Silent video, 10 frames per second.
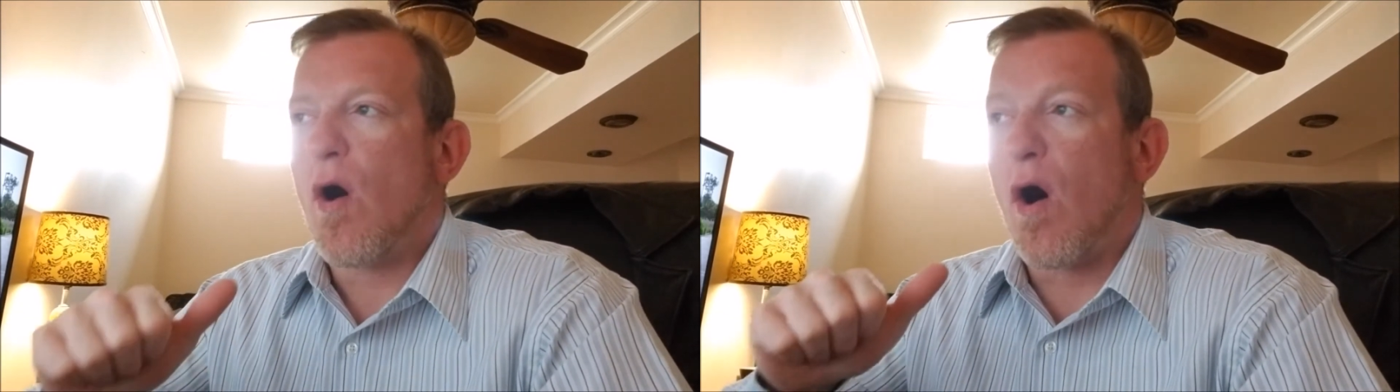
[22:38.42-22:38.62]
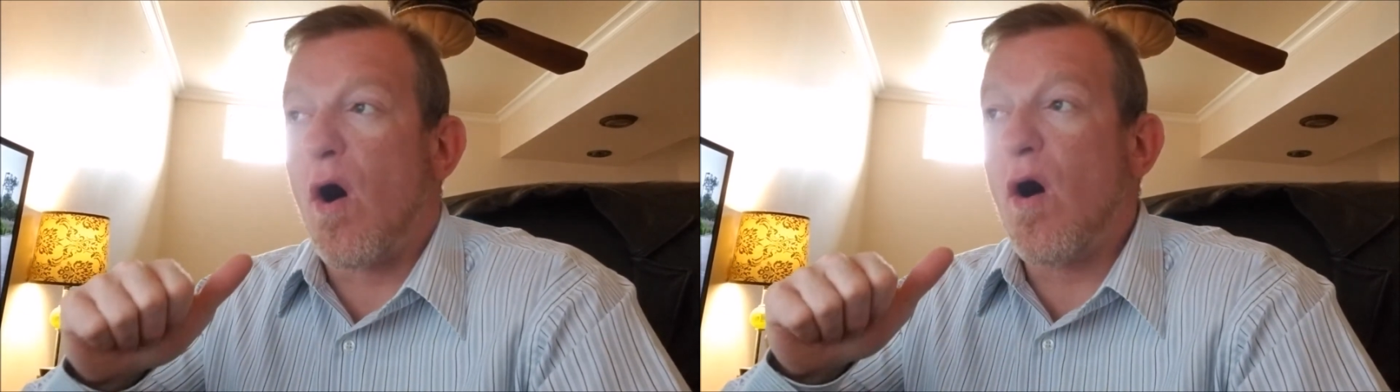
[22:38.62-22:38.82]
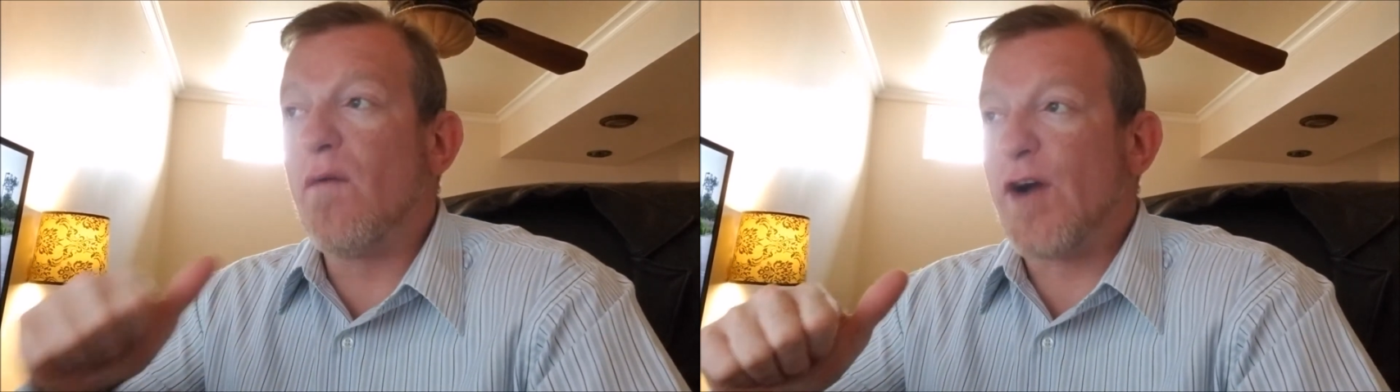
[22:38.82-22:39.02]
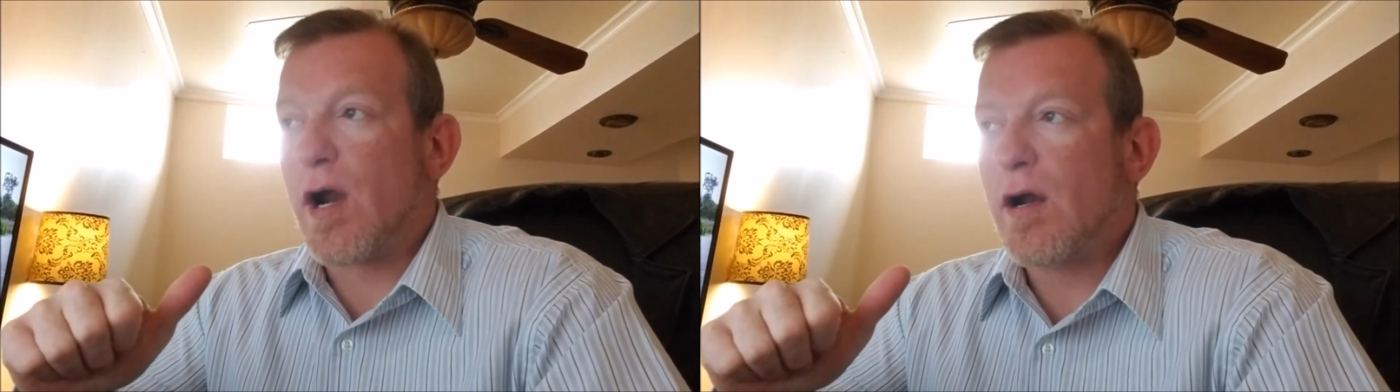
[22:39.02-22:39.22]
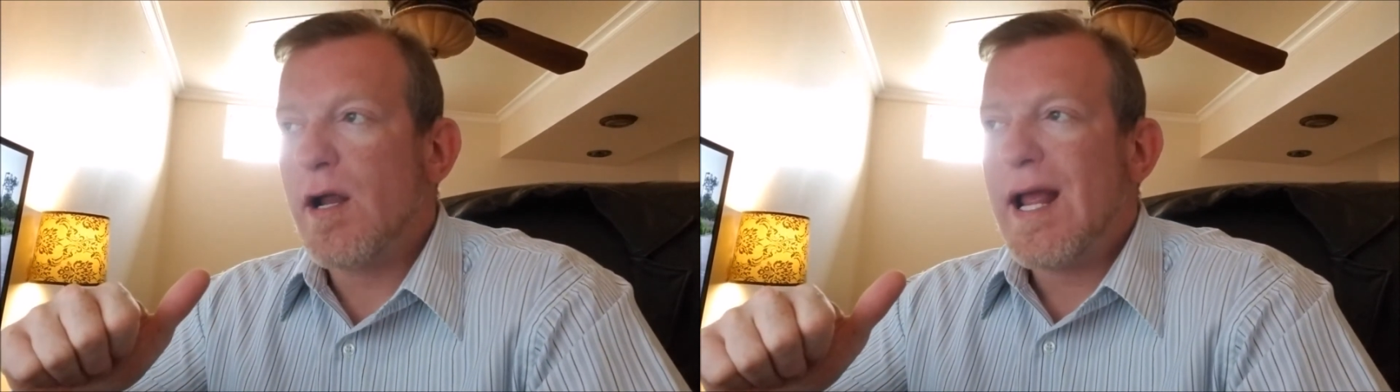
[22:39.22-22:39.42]

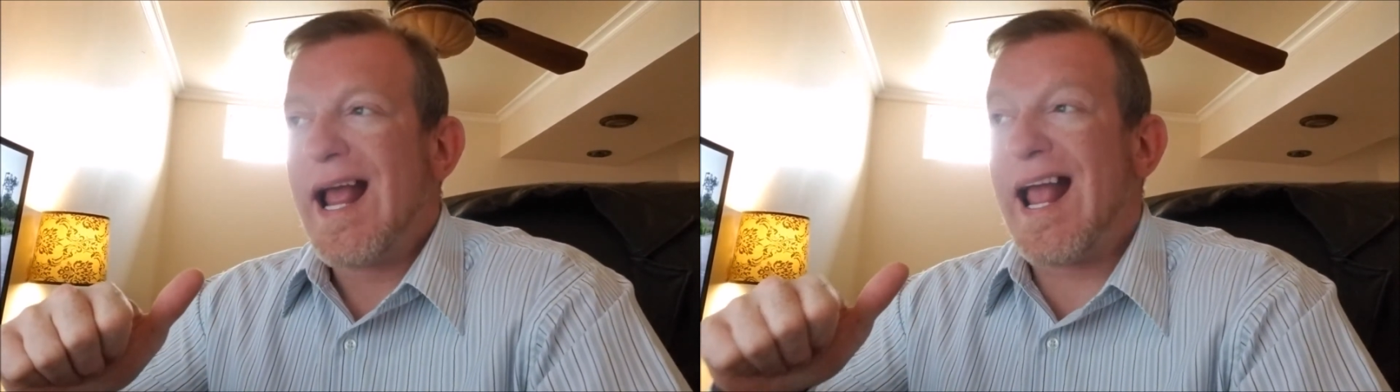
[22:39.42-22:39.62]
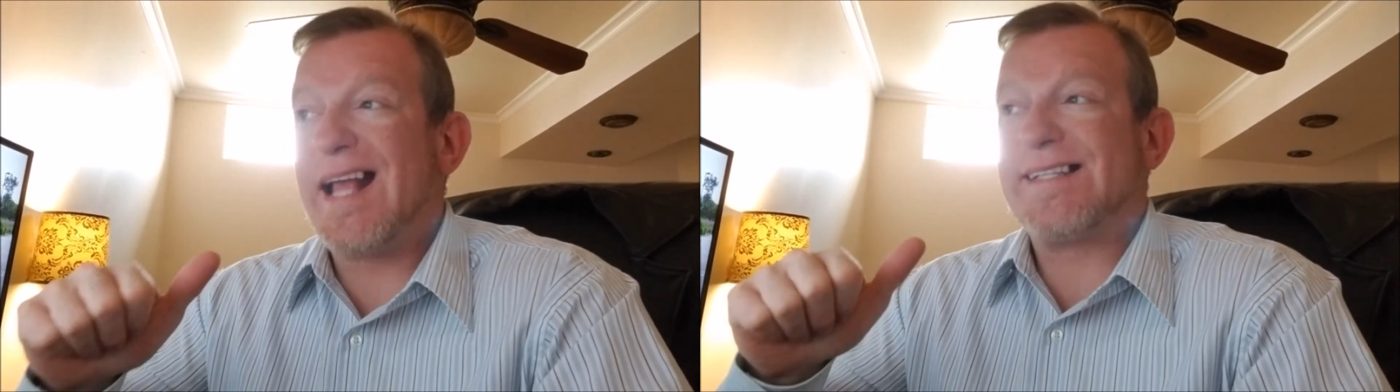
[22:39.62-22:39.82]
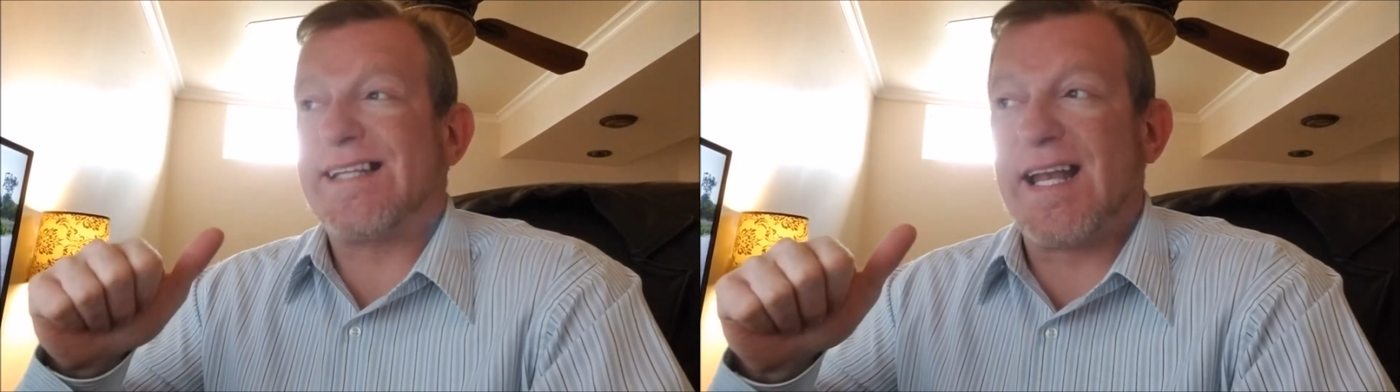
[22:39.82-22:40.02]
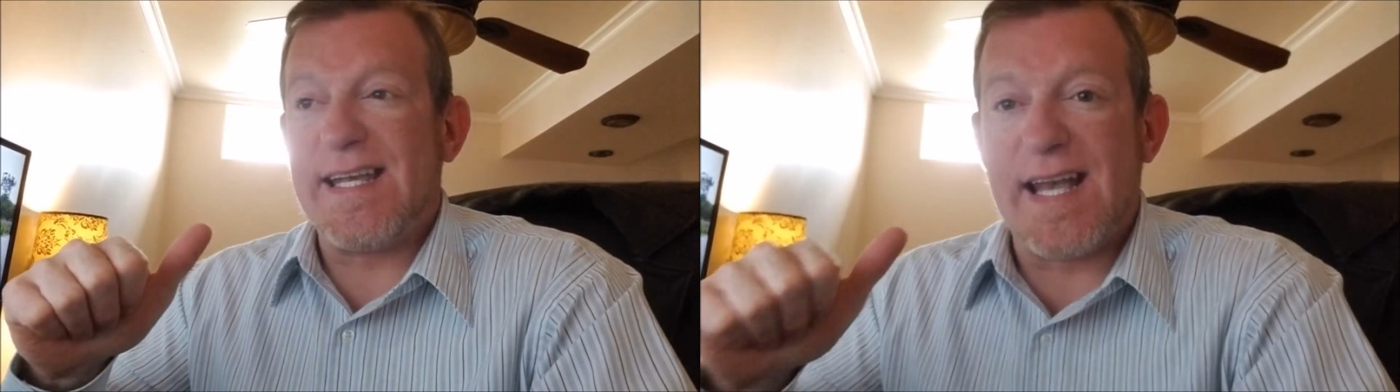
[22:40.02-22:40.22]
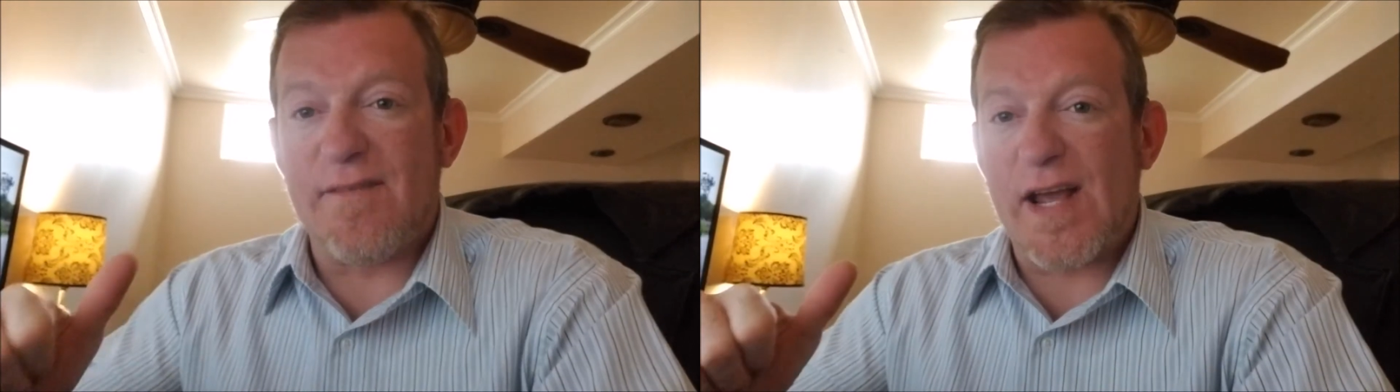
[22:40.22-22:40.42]
over a
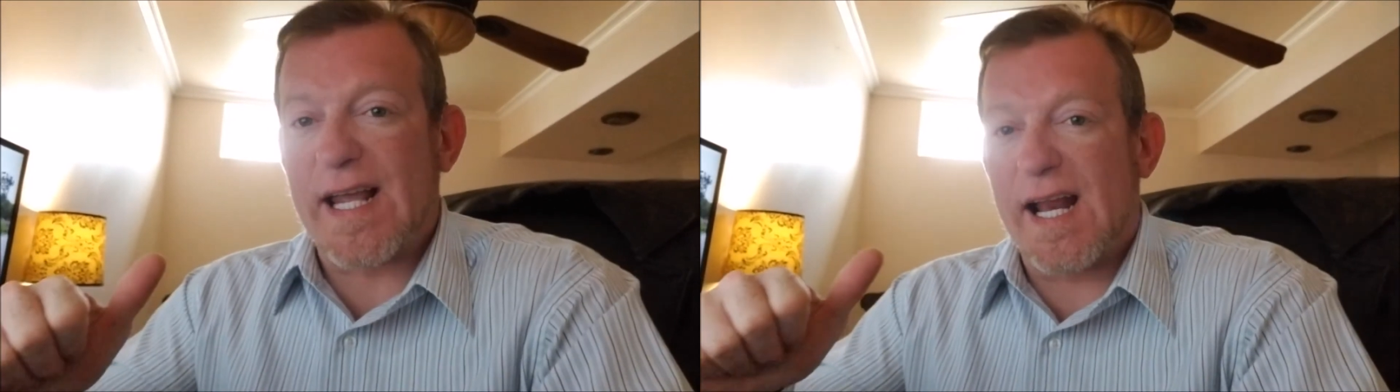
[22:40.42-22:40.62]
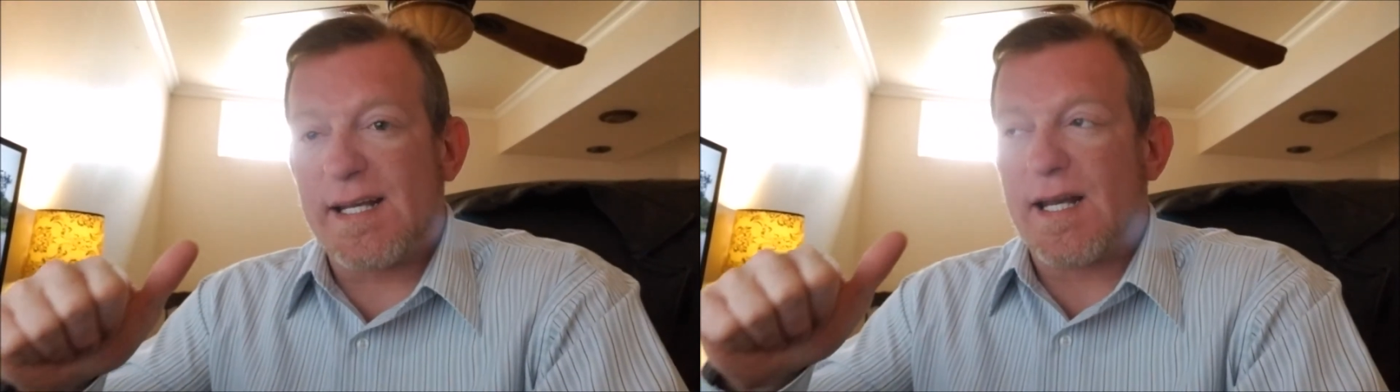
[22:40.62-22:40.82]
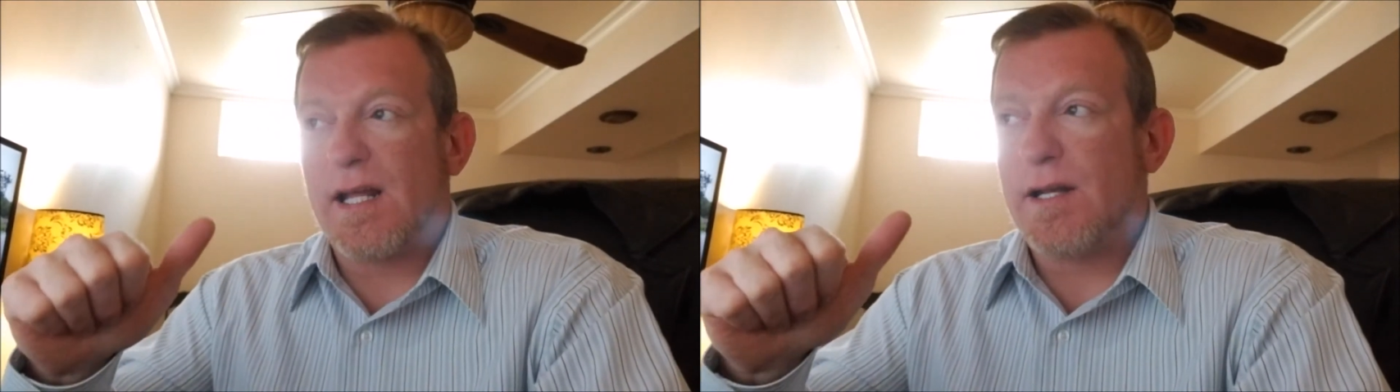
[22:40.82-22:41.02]
significant